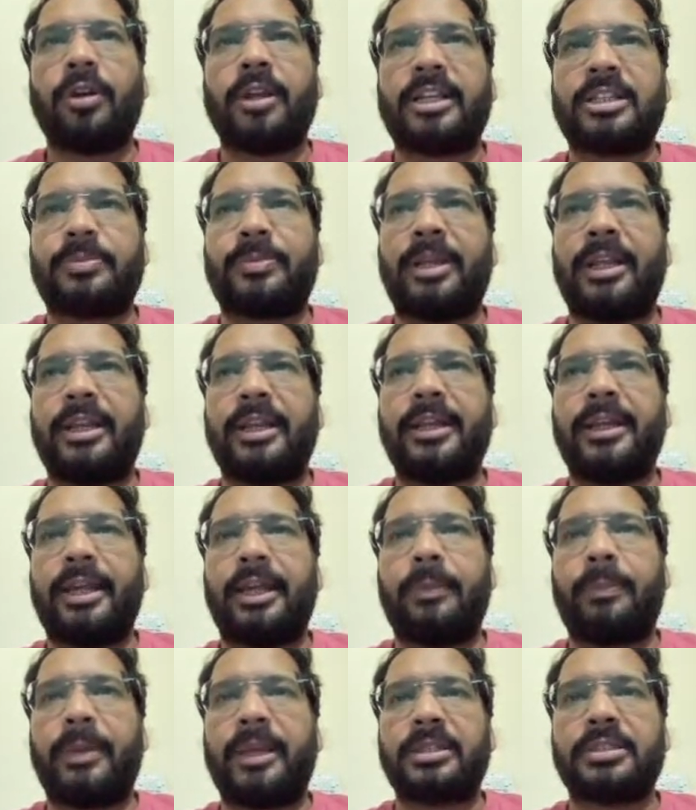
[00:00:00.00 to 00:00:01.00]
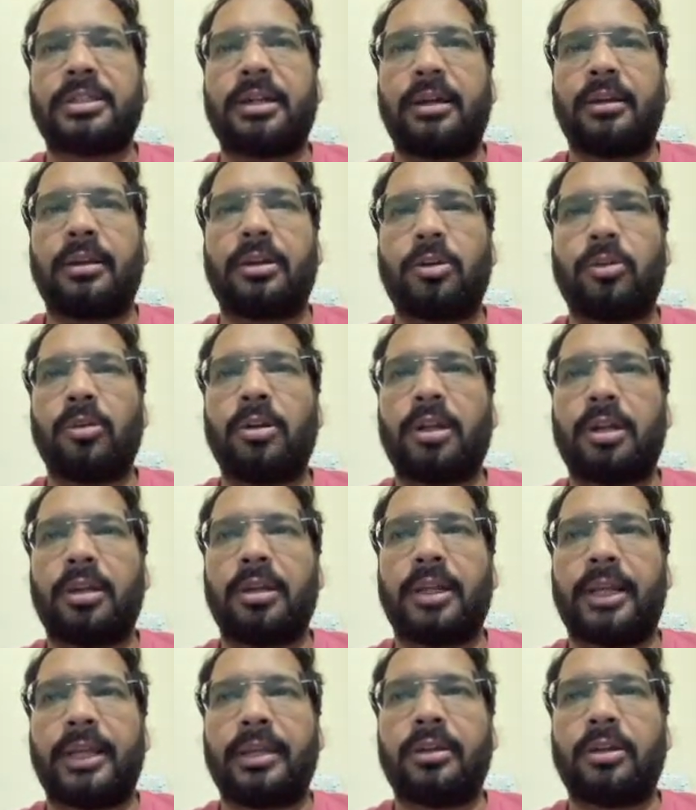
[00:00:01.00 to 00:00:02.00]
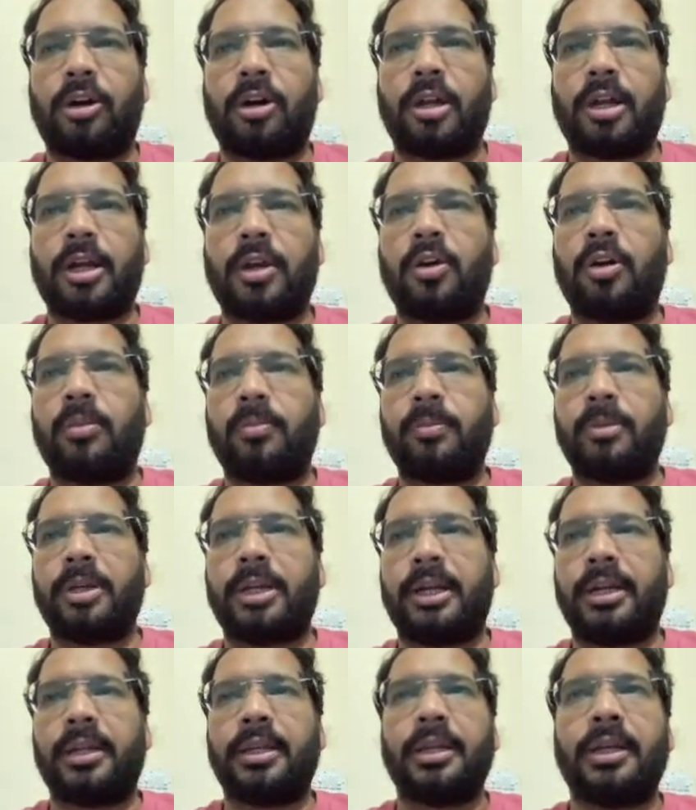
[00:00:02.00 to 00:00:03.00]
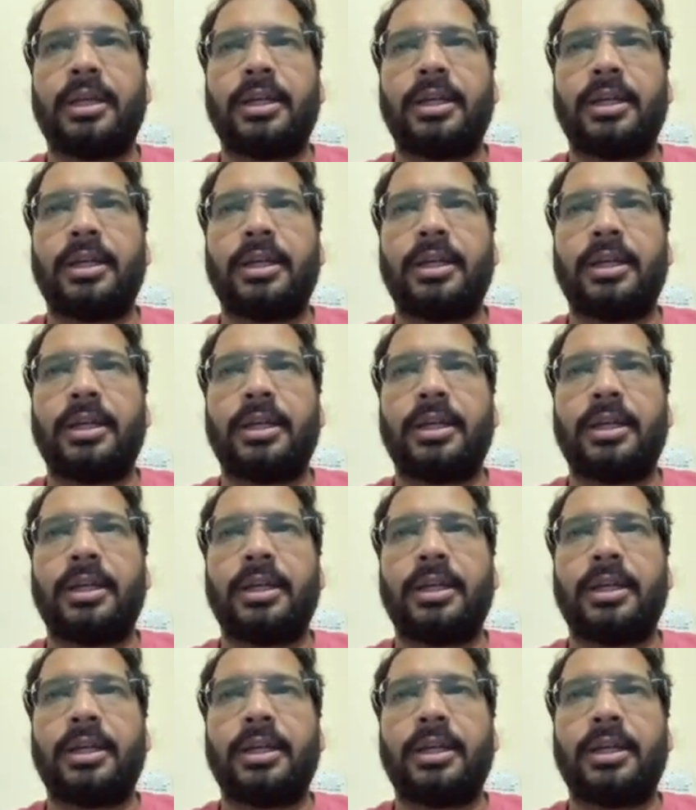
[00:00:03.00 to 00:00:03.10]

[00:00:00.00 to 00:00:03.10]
explaining Apex controller in Aura component,